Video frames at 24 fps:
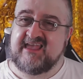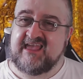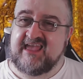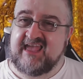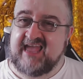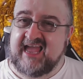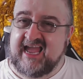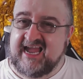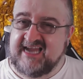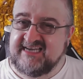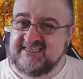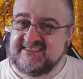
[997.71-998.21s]

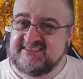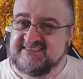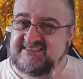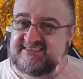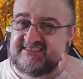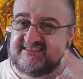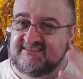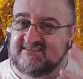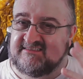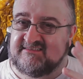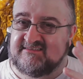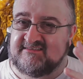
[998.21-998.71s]
And
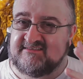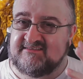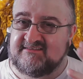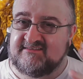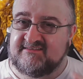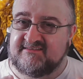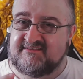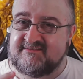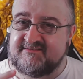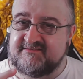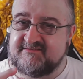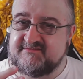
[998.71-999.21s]

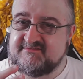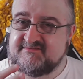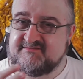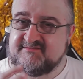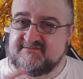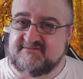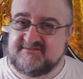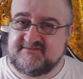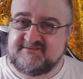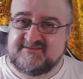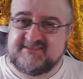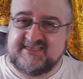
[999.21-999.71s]

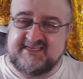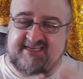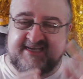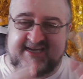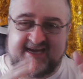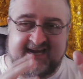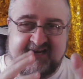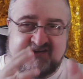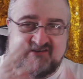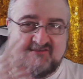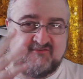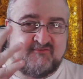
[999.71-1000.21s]
the
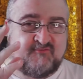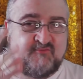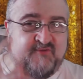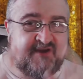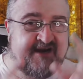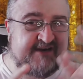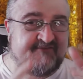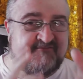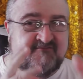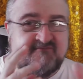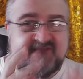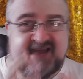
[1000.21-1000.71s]
kind of
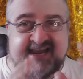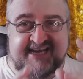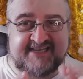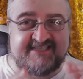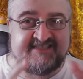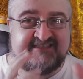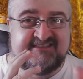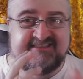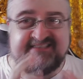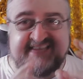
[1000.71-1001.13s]
weird mix